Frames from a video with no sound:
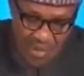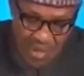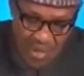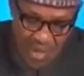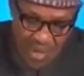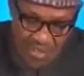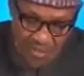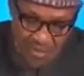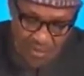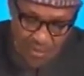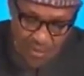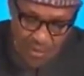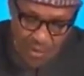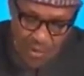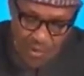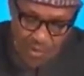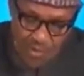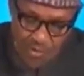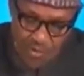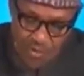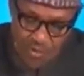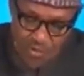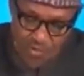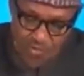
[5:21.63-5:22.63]
I should
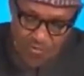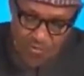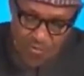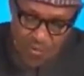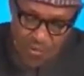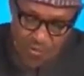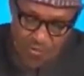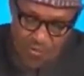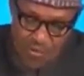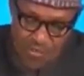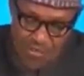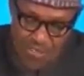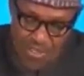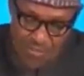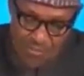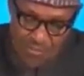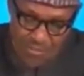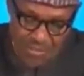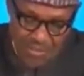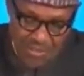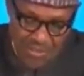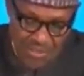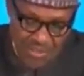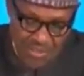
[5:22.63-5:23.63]
also inform the
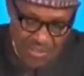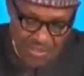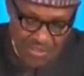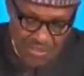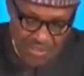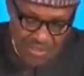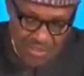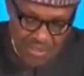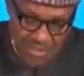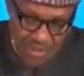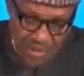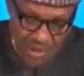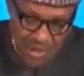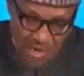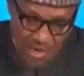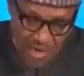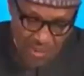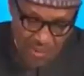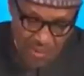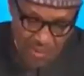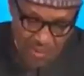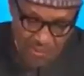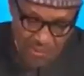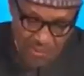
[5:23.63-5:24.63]
summit that our
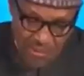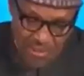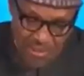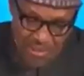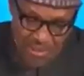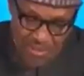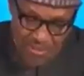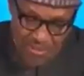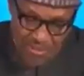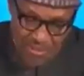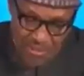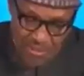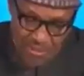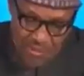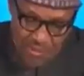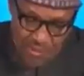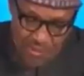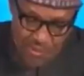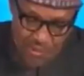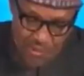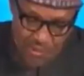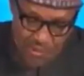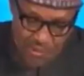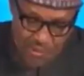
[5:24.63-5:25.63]
government has
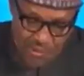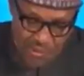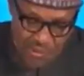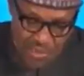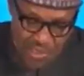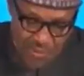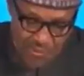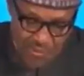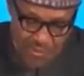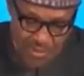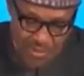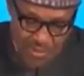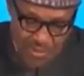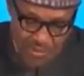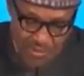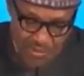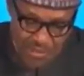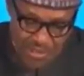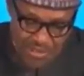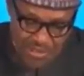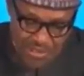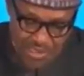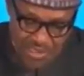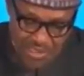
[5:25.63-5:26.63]
introduced climate
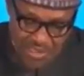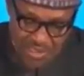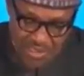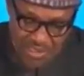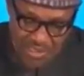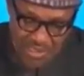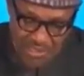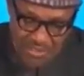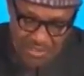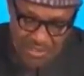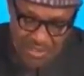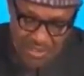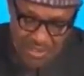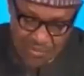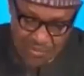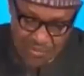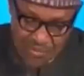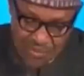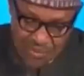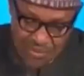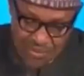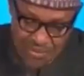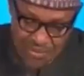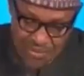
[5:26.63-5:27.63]
smart agricultural
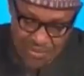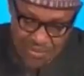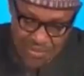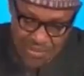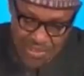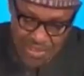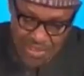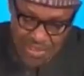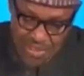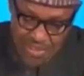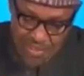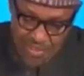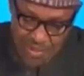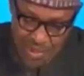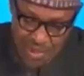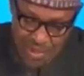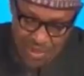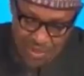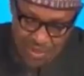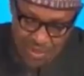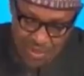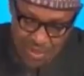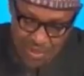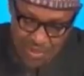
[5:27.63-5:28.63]
practices to
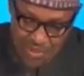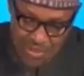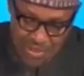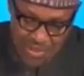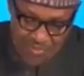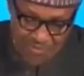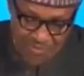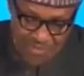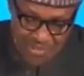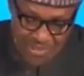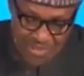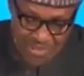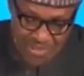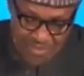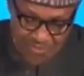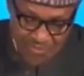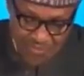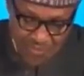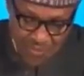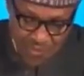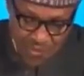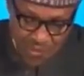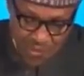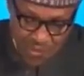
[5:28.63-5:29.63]
unlock
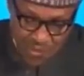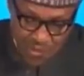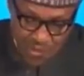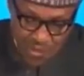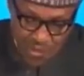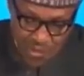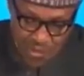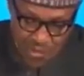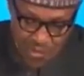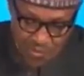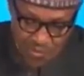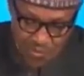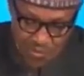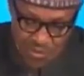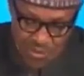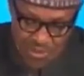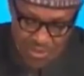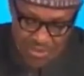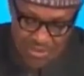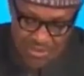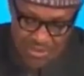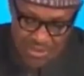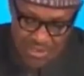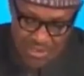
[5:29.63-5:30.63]
74
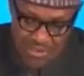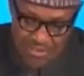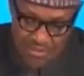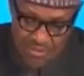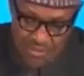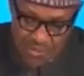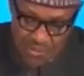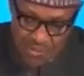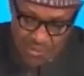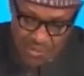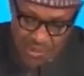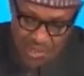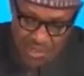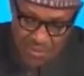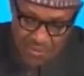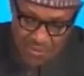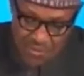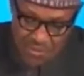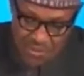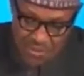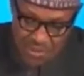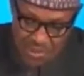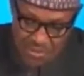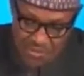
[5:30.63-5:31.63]
million tons of
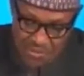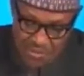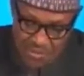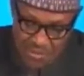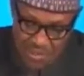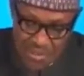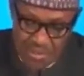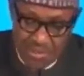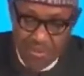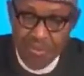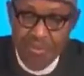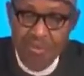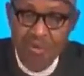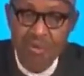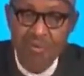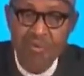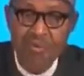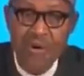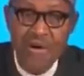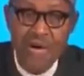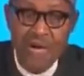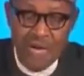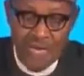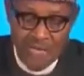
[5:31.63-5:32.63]
carbon dioxide
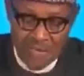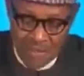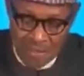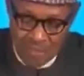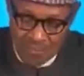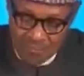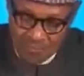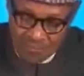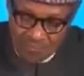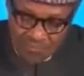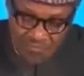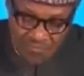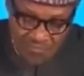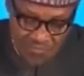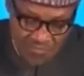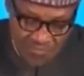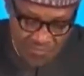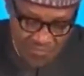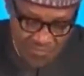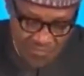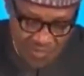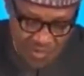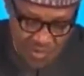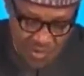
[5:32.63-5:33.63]
per annum
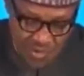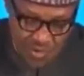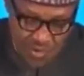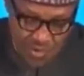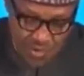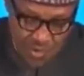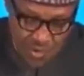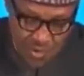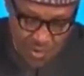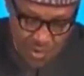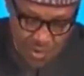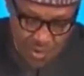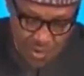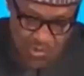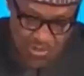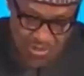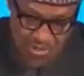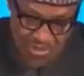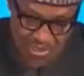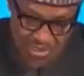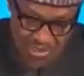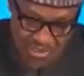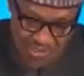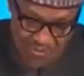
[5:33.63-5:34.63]
through
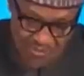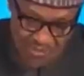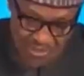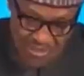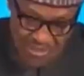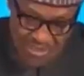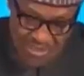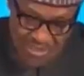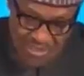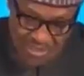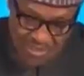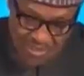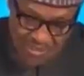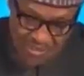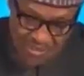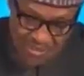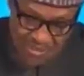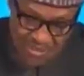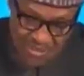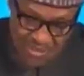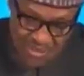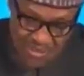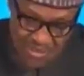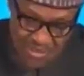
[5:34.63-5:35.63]
relevant
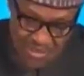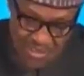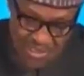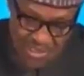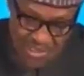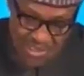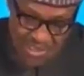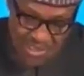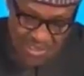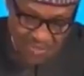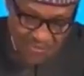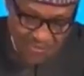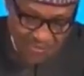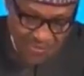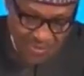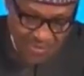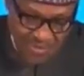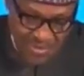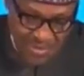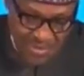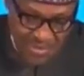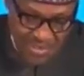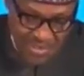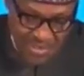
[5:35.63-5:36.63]
technologies,
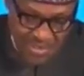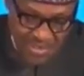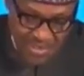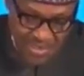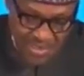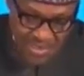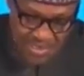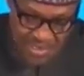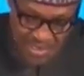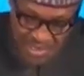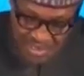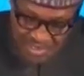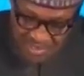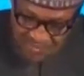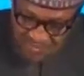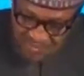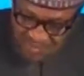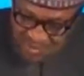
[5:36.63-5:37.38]
advocacy, and